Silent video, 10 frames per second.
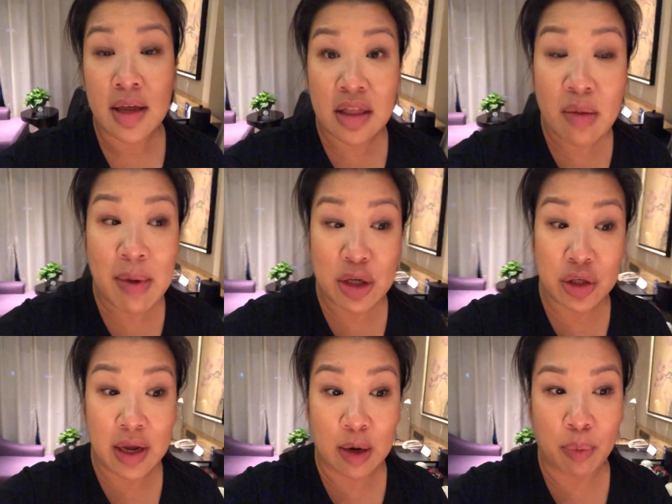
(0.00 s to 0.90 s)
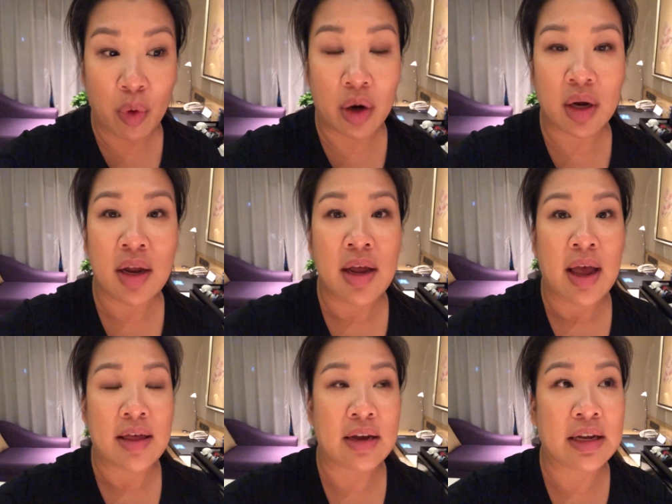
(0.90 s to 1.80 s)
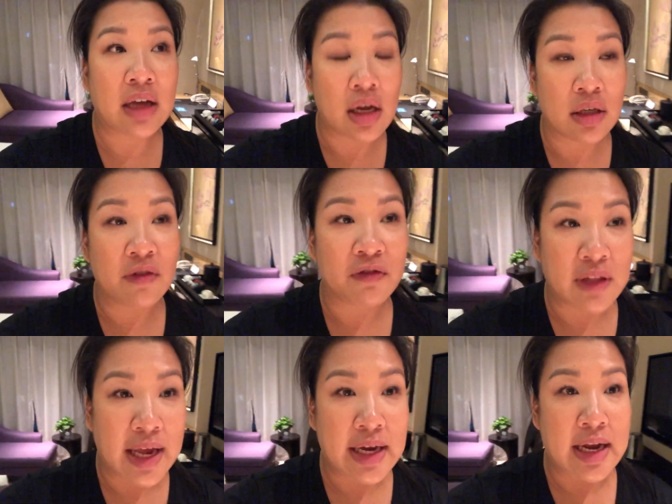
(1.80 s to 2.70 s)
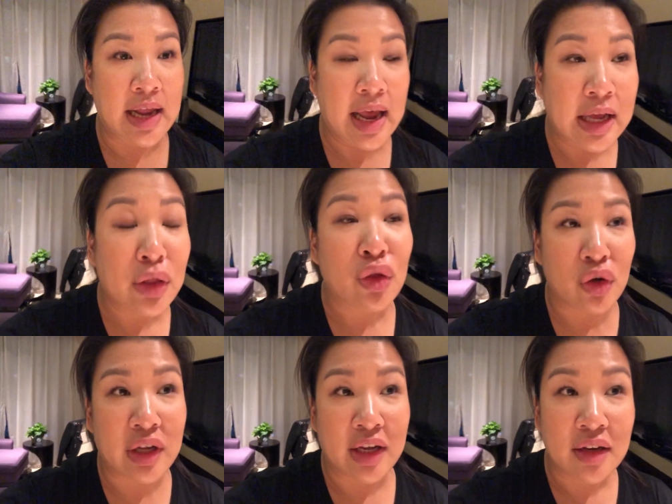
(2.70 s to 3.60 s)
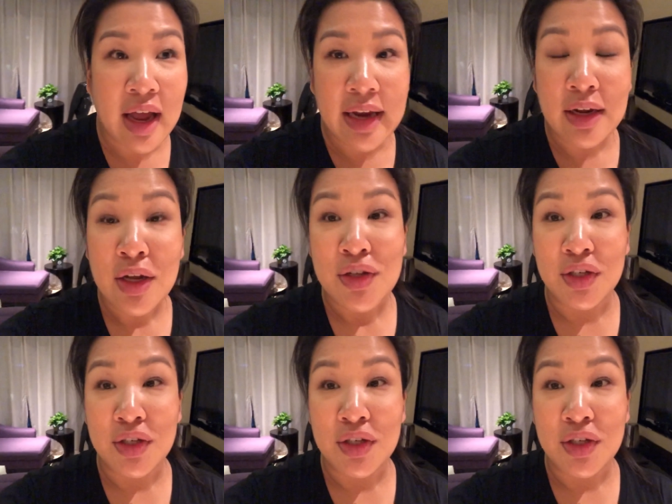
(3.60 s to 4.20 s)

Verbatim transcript: in the Beijing airport. And then I got on a flight at 8.30 at night